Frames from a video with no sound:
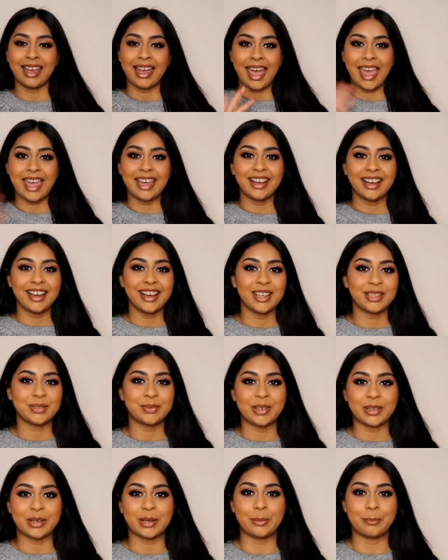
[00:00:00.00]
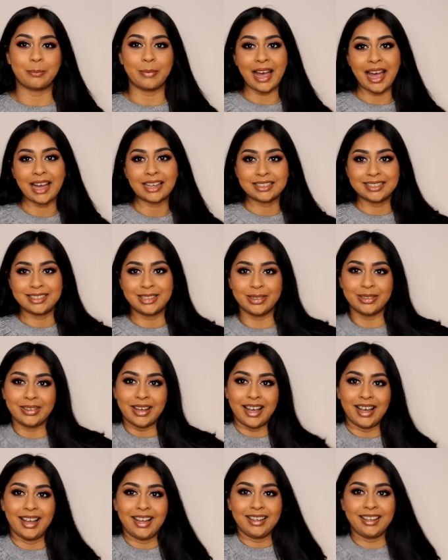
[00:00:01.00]
Hey guys, welcome back
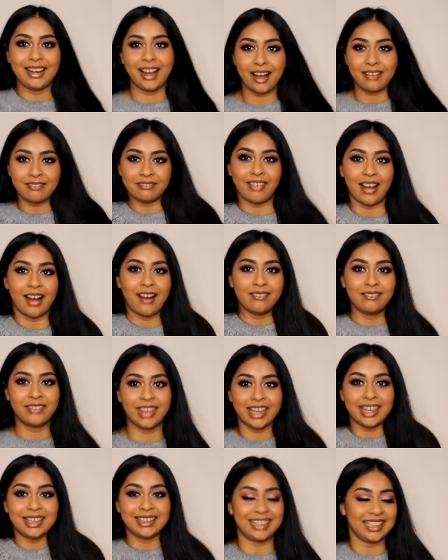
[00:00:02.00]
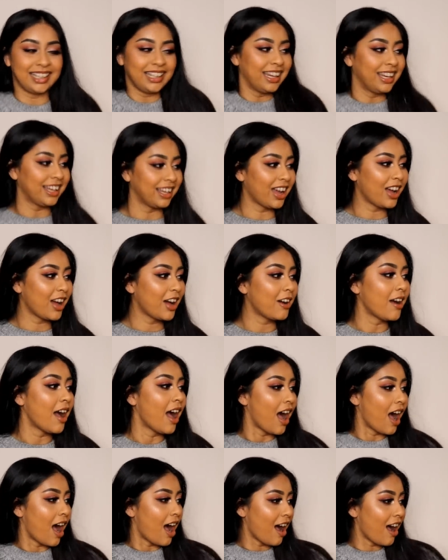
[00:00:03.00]
to another video
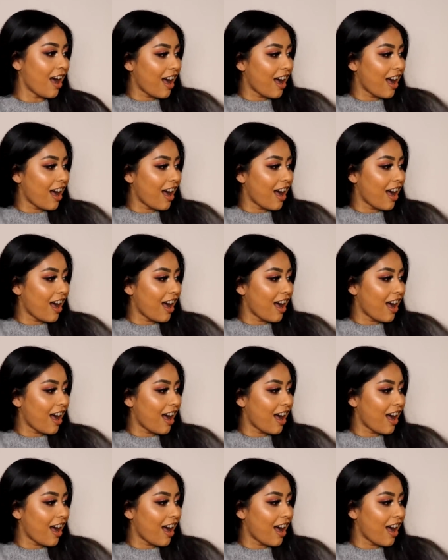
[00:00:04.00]
oh!